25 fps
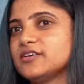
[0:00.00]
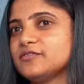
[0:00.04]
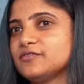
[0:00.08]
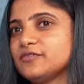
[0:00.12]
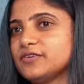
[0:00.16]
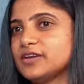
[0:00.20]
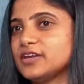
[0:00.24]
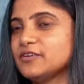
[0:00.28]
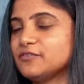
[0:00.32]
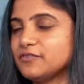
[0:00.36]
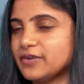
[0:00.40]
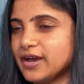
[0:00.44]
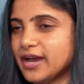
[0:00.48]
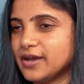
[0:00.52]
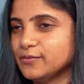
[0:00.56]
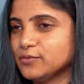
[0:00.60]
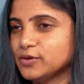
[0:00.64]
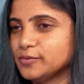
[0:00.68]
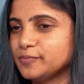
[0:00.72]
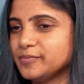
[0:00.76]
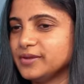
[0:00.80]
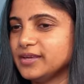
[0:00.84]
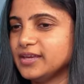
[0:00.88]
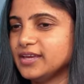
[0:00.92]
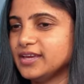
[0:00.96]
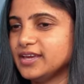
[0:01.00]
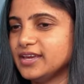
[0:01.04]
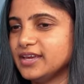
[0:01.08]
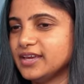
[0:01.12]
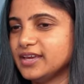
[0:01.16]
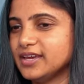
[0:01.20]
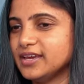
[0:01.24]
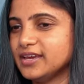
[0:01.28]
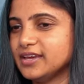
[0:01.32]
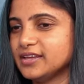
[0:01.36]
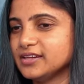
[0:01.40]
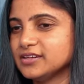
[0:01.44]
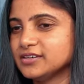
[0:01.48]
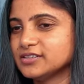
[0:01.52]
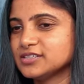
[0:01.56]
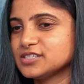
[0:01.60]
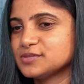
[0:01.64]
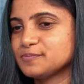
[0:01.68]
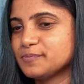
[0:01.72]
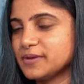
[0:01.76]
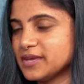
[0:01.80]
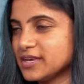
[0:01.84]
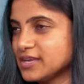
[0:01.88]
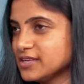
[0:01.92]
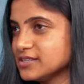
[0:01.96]
if if I would be in
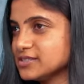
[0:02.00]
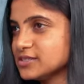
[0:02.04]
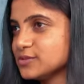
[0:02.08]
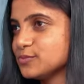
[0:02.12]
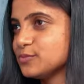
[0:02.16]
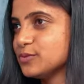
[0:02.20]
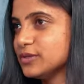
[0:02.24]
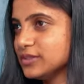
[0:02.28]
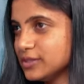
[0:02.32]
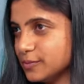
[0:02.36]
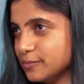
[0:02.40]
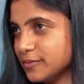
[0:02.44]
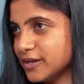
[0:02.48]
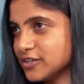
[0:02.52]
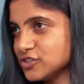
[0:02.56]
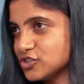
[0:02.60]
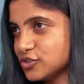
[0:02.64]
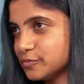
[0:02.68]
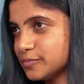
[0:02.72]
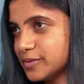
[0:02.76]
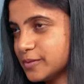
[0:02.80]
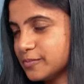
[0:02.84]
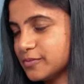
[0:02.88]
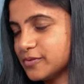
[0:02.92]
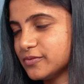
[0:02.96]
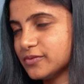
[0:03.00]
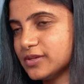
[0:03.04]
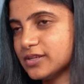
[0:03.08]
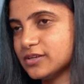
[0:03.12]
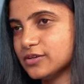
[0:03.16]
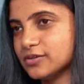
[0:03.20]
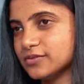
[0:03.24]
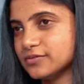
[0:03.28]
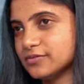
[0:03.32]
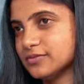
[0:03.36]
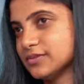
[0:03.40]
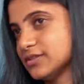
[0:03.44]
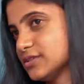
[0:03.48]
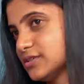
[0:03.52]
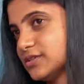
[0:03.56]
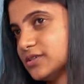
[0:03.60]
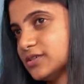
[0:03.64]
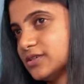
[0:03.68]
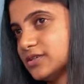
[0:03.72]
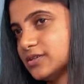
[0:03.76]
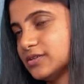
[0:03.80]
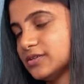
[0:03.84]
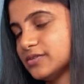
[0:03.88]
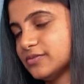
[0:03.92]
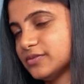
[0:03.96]
a space with a bunch of people, in a, with
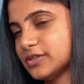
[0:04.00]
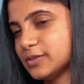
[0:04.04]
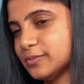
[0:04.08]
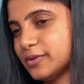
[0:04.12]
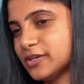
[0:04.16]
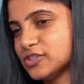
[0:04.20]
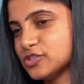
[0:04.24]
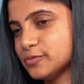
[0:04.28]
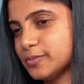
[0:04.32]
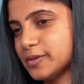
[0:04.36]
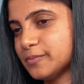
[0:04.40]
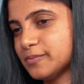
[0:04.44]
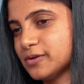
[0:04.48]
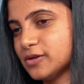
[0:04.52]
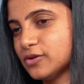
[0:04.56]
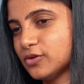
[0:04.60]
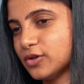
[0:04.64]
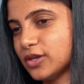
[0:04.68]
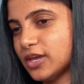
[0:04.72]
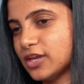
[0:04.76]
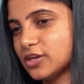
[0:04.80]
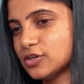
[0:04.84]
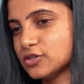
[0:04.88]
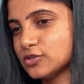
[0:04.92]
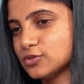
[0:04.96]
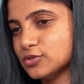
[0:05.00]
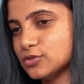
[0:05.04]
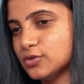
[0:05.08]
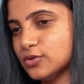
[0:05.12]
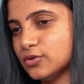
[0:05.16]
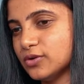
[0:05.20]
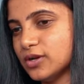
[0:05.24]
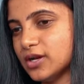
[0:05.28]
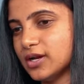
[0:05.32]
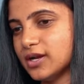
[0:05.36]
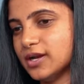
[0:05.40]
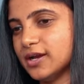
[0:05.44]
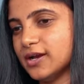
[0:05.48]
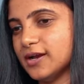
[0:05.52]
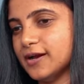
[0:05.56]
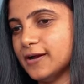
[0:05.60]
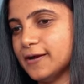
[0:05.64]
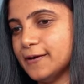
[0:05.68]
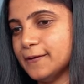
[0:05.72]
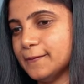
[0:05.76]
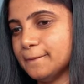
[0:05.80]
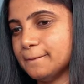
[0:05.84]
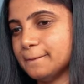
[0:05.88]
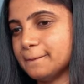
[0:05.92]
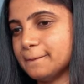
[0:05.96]
a with a bunch of people looking to
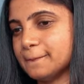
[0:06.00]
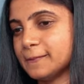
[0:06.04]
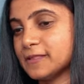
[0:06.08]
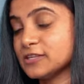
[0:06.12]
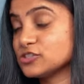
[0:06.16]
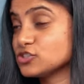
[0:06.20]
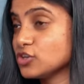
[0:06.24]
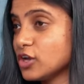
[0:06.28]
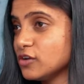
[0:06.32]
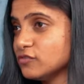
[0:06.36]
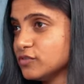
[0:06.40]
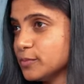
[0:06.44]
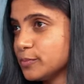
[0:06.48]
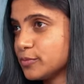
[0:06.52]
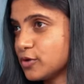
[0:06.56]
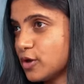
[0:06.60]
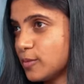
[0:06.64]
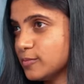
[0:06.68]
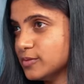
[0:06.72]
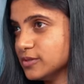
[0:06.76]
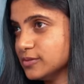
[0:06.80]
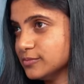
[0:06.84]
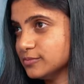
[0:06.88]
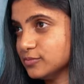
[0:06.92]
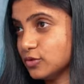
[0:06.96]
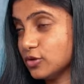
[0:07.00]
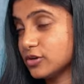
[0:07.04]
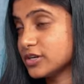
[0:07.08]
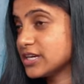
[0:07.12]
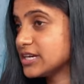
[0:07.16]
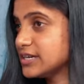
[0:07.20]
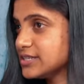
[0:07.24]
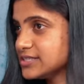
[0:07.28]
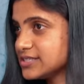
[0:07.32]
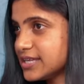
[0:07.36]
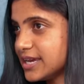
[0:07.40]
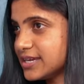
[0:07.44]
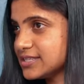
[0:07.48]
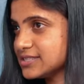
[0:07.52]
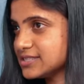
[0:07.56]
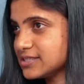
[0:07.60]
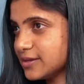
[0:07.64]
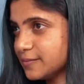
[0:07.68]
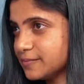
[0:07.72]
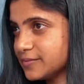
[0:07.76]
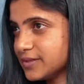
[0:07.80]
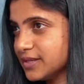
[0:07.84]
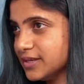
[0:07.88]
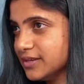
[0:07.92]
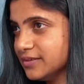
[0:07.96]
um, solve a problem or redesign
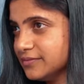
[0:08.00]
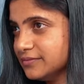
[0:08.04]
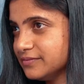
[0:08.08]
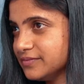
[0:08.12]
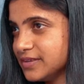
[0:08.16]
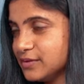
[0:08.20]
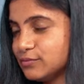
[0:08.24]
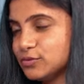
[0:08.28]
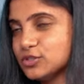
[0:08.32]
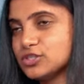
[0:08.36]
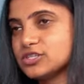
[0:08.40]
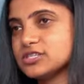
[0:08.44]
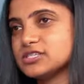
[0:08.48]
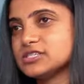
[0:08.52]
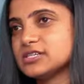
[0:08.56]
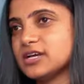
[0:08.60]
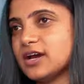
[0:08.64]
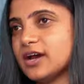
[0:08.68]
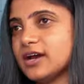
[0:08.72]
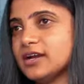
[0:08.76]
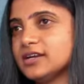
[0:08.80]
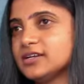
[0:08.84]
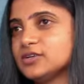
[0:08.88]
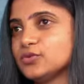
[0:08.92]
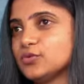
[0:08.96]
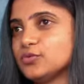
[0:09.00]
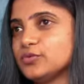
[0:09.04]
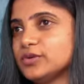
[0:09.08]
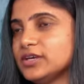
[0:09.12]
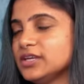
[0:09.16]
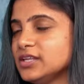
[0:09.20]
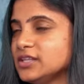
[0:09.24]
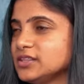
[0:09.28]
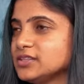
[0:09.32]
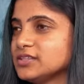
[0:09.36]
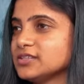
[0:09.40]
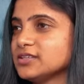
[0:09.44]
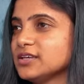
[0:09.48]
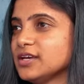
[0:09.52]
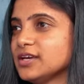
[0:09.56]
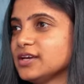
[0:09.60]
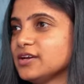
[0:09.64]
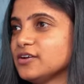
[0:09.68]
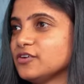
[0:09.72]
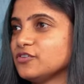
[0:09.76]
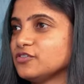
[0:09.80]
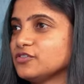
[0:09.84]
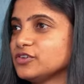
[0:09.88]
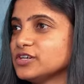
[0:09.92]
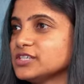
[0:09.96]
something, we would start with
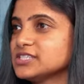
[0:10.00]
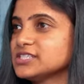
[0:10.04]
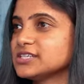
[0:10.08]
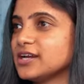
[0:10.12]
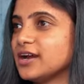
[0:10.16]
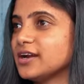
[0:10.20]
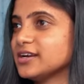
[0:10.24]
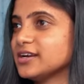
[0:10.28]
first